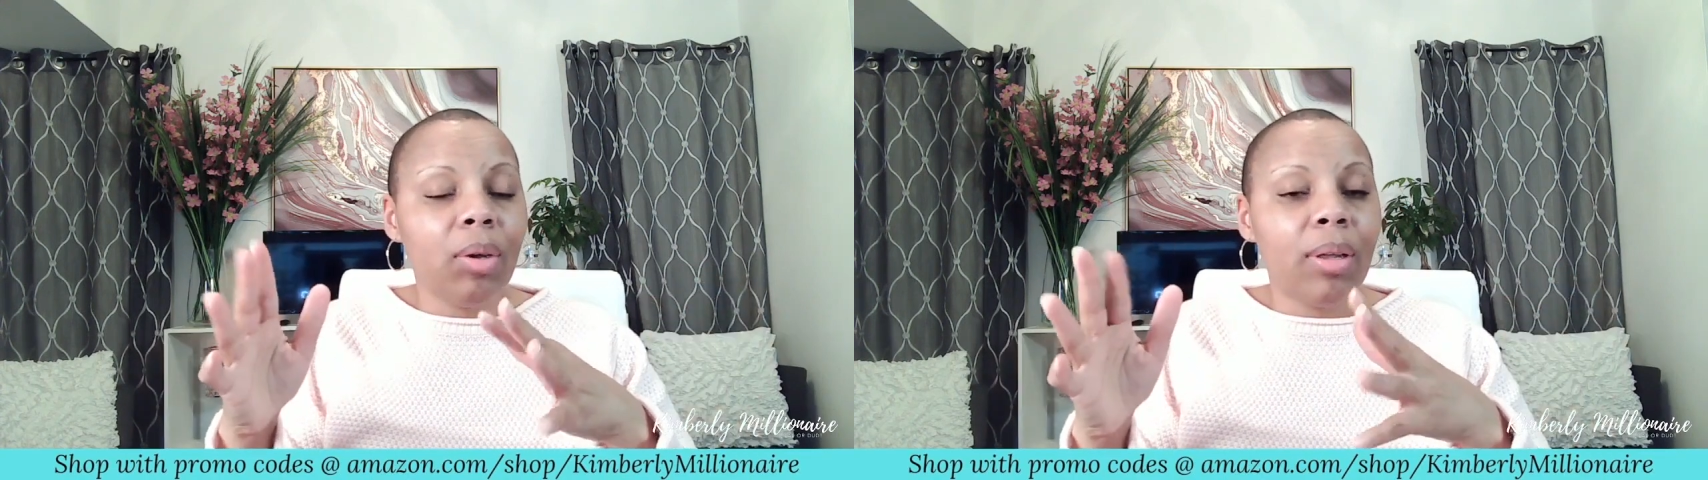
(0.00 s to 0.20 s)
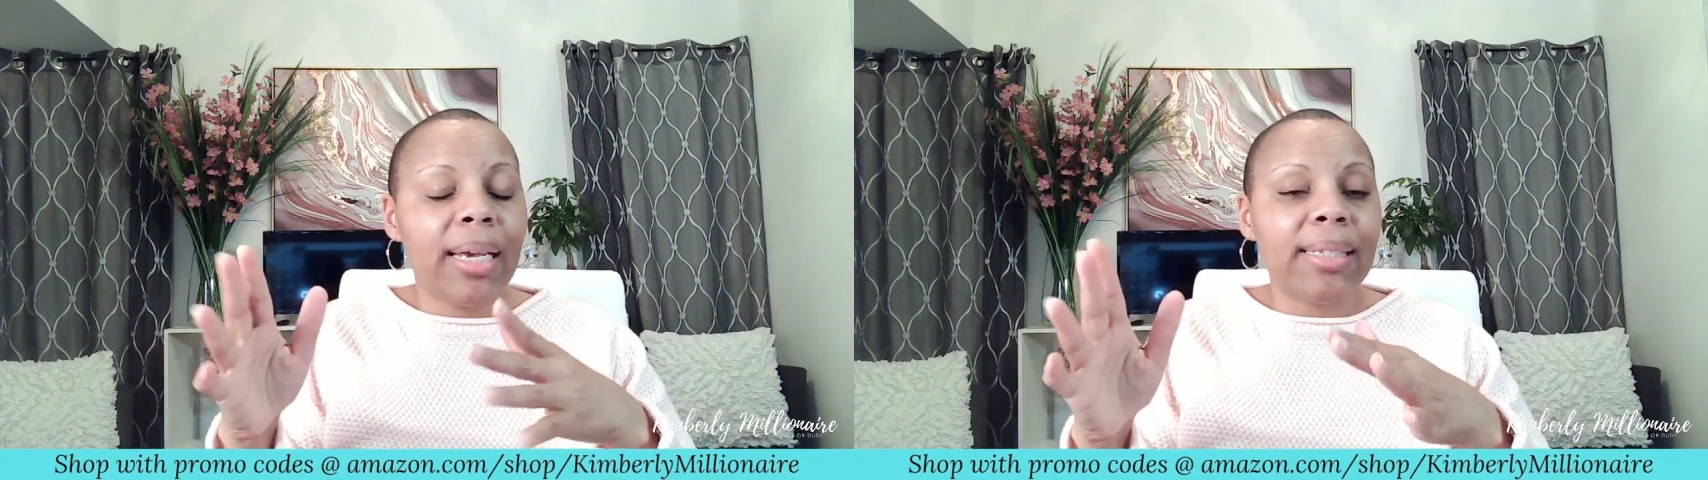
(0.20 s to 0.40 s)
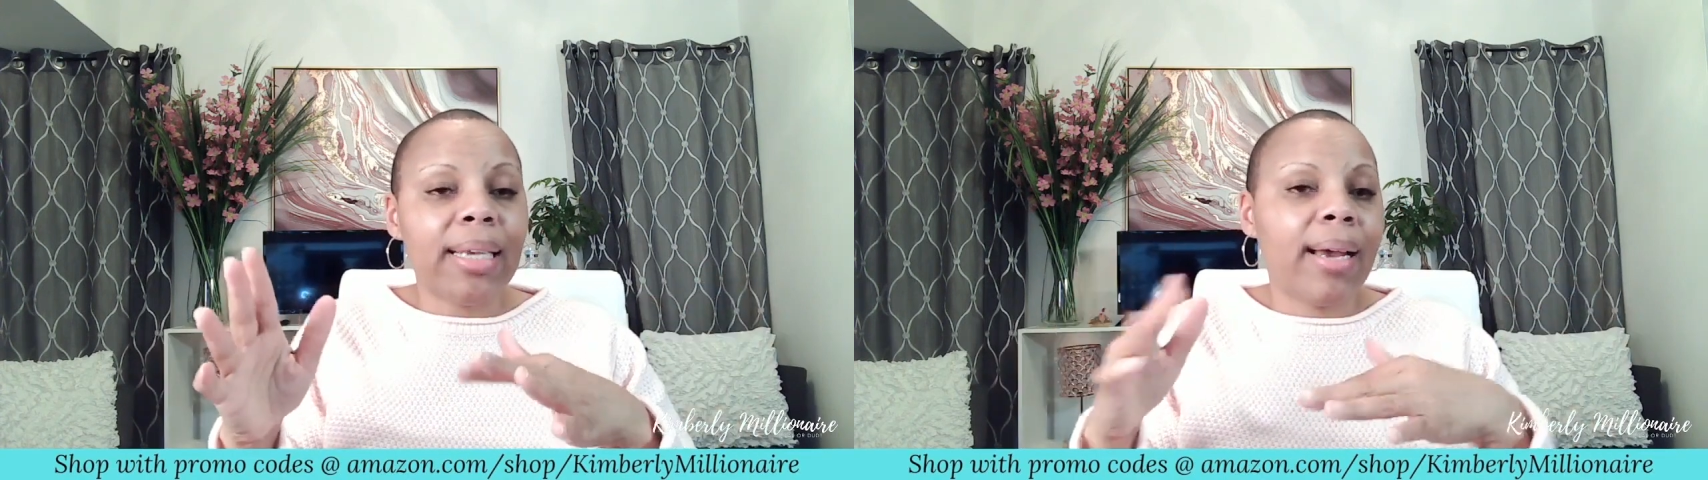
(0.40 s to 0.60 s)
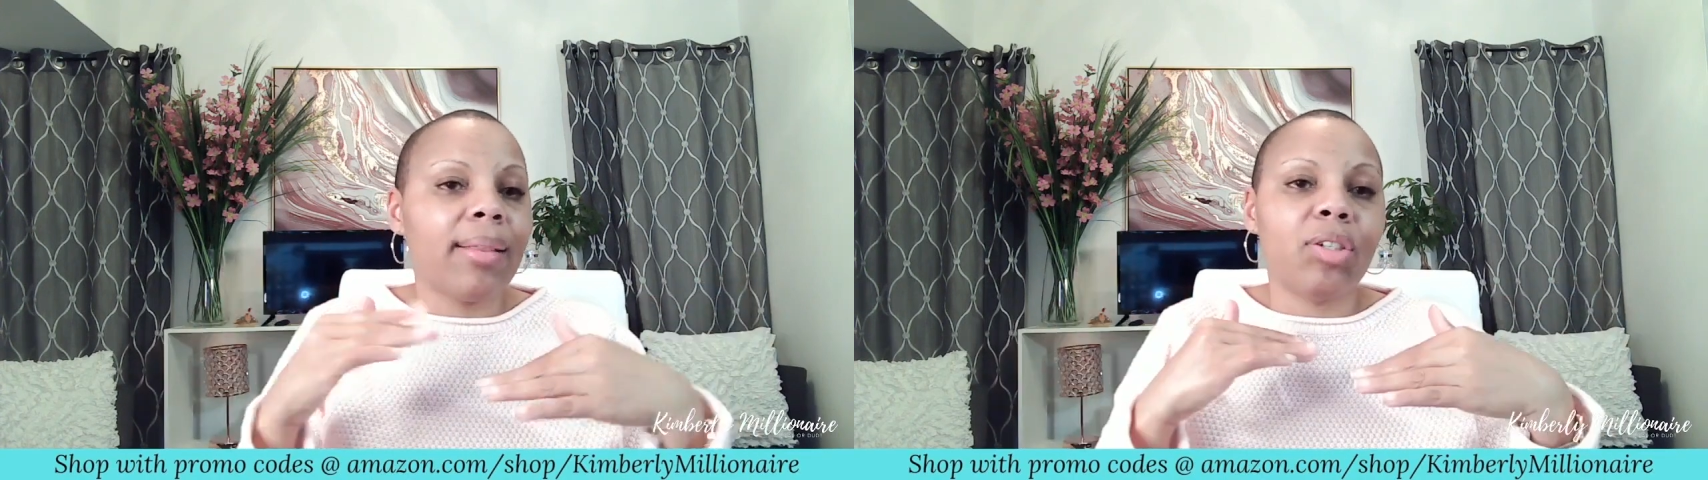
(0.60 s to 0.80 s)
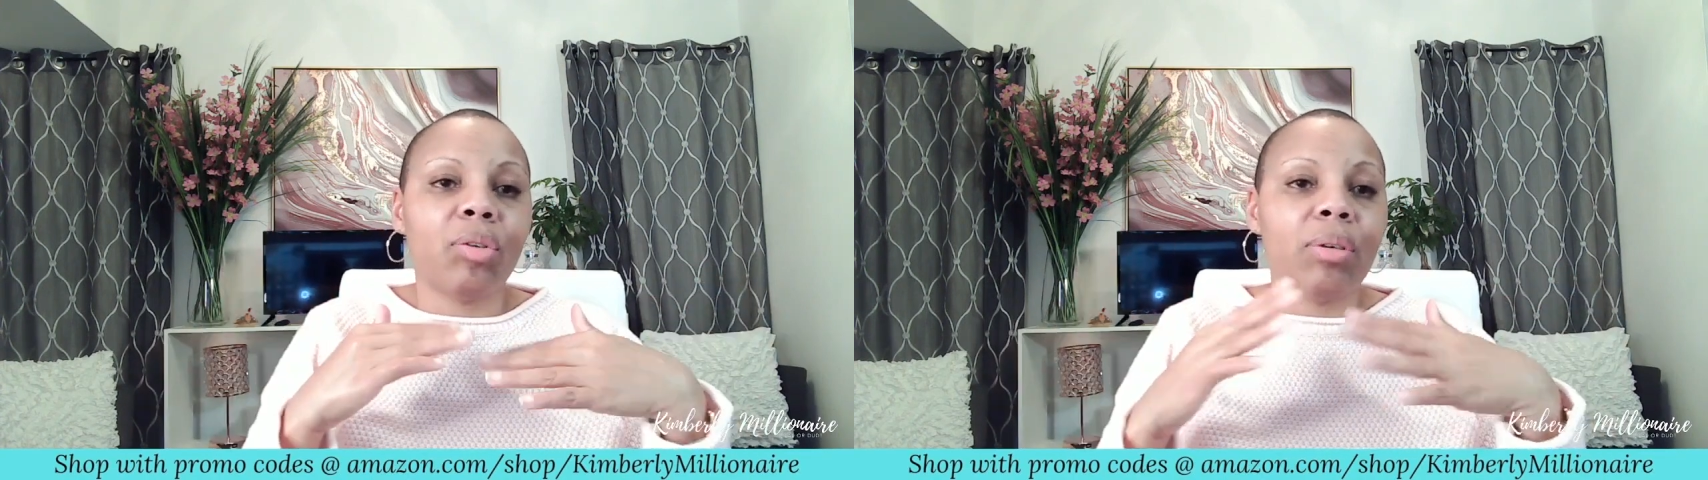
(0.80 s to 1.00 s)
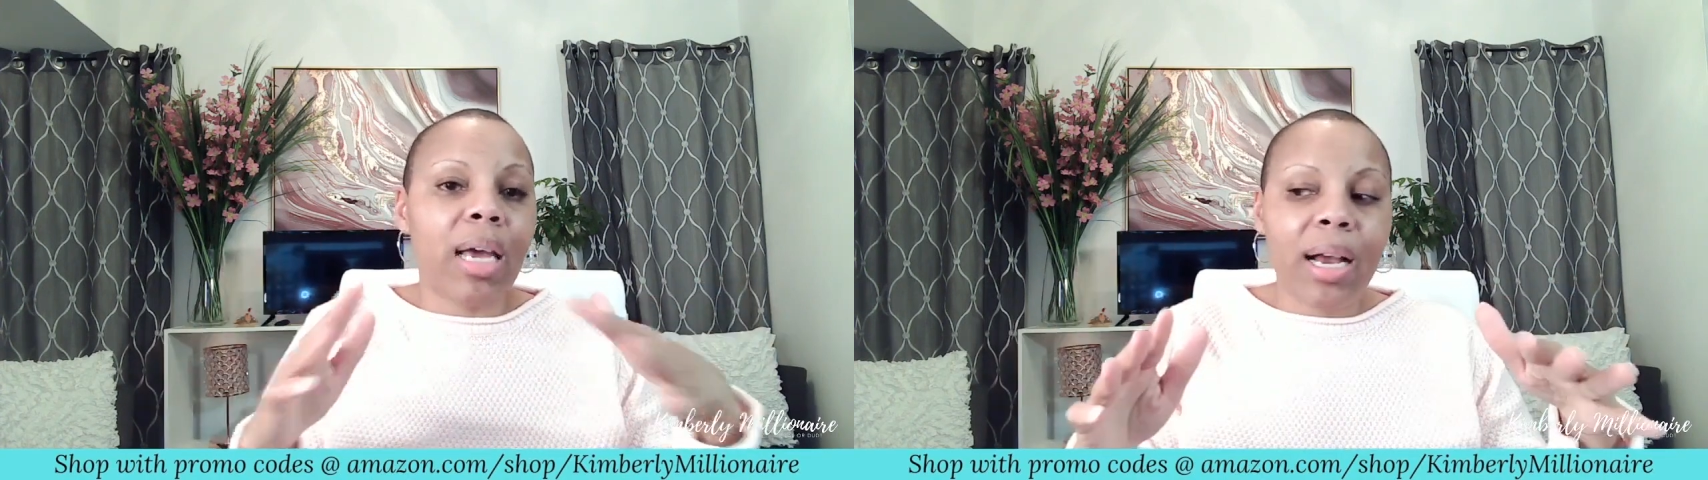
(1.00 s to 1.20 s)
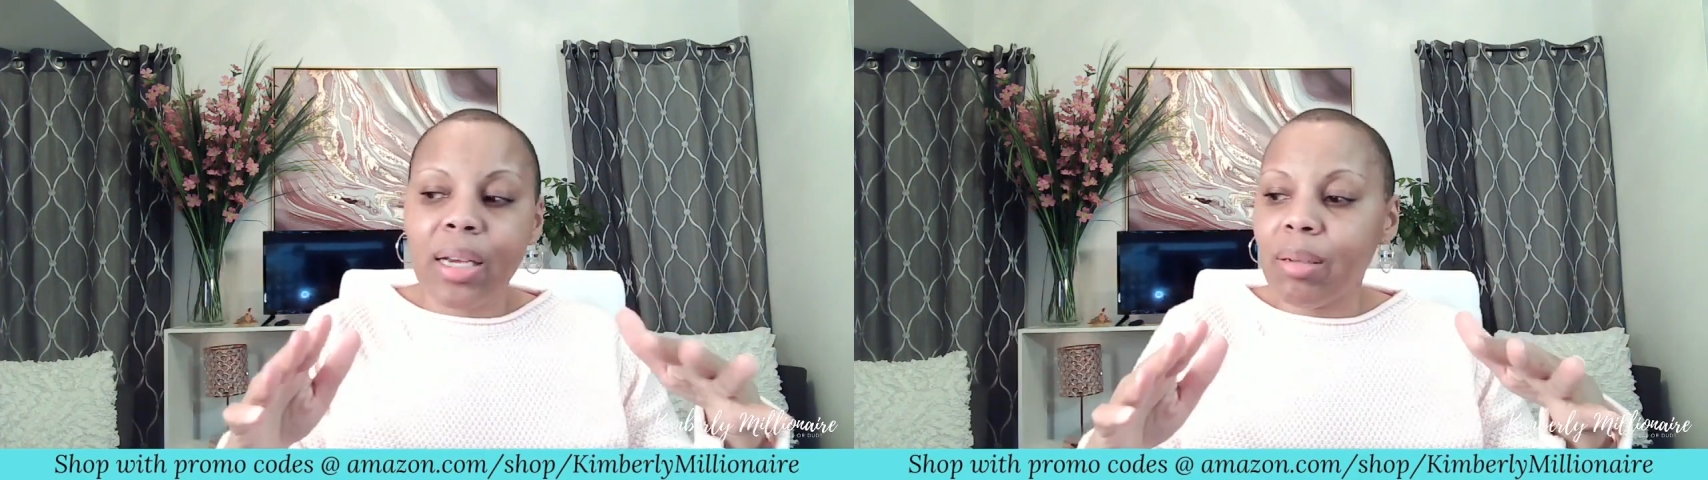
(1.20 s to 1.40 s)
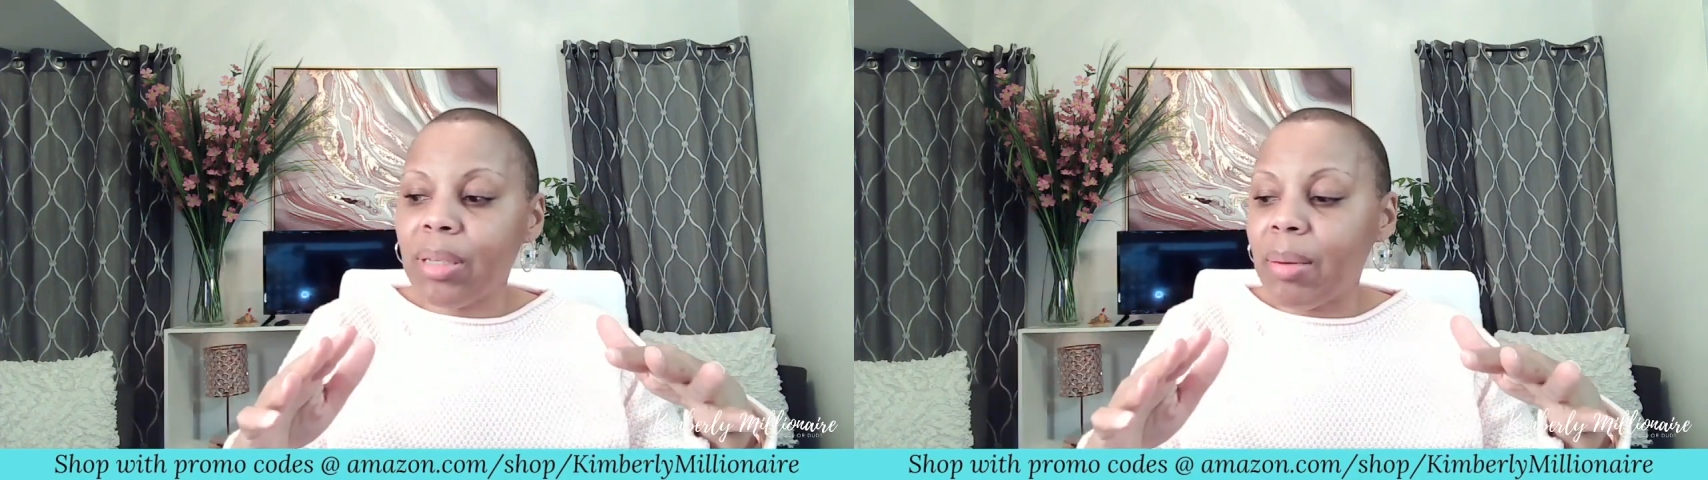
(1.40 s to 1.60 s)
on that side that you're not
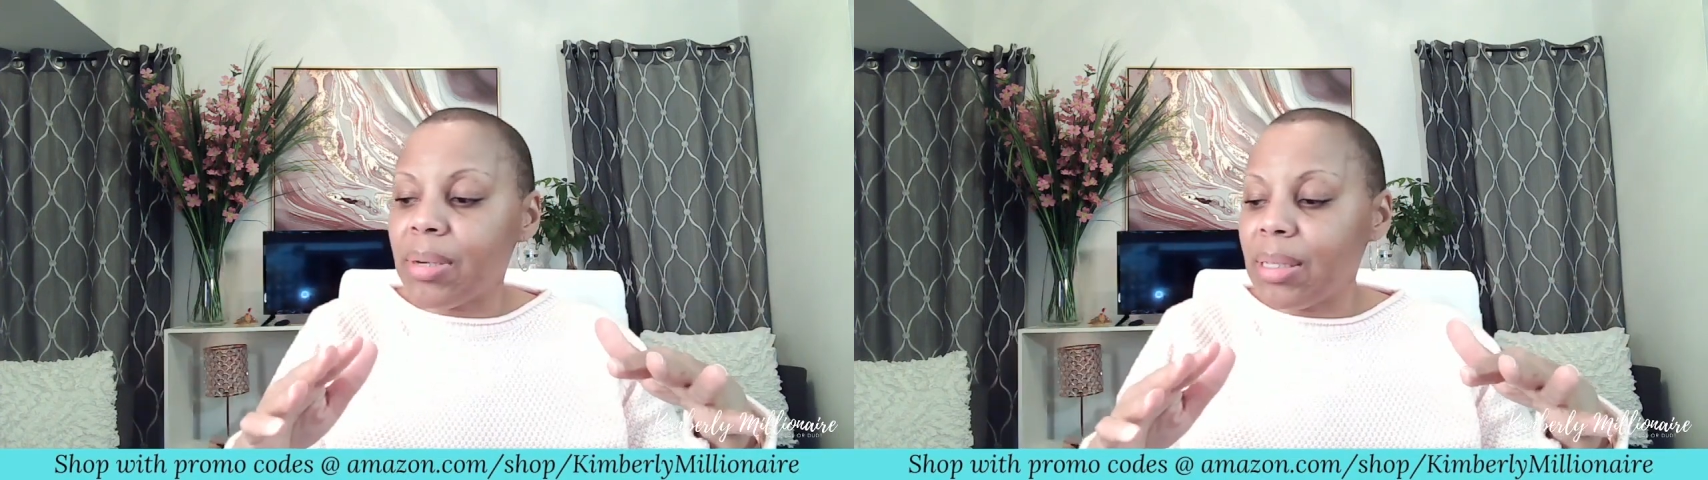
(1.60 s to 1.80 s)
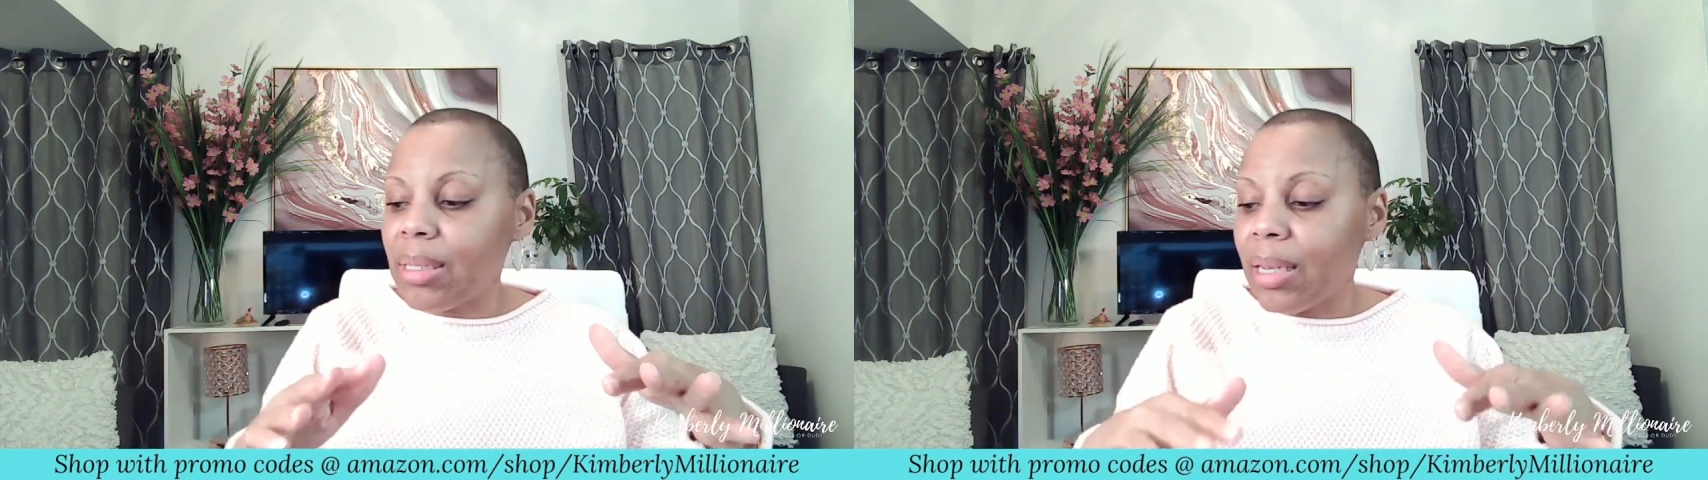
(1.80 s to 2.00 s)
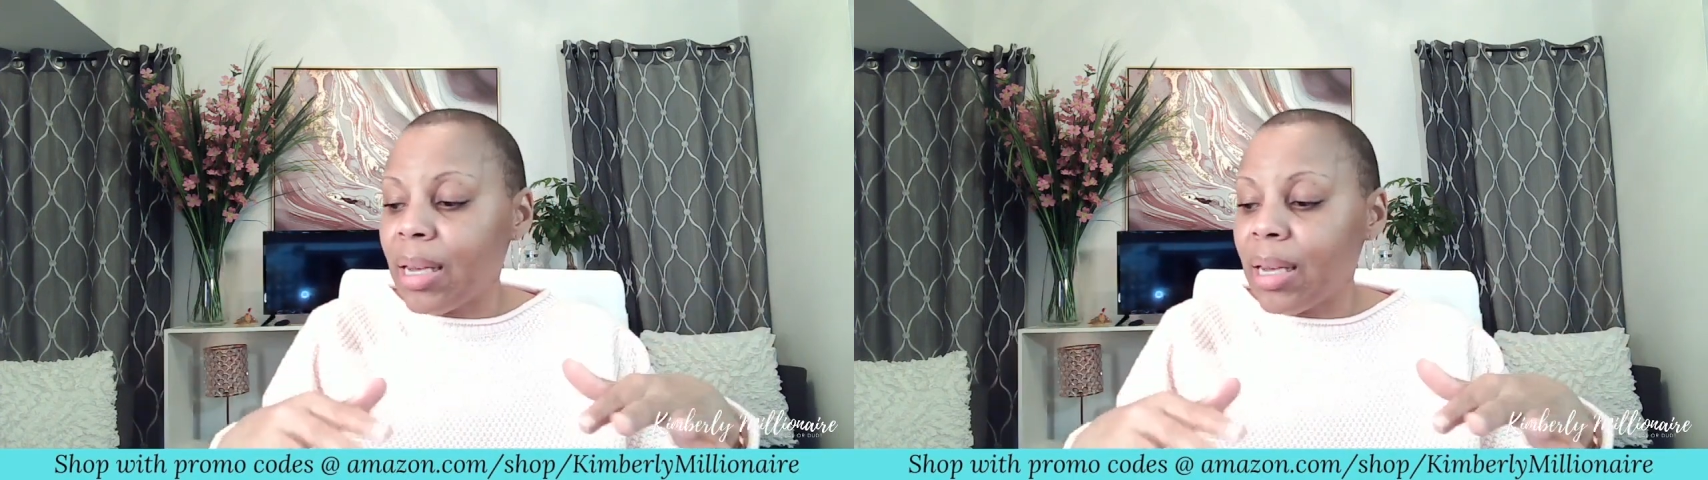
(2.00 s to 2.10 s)
going to be able to see.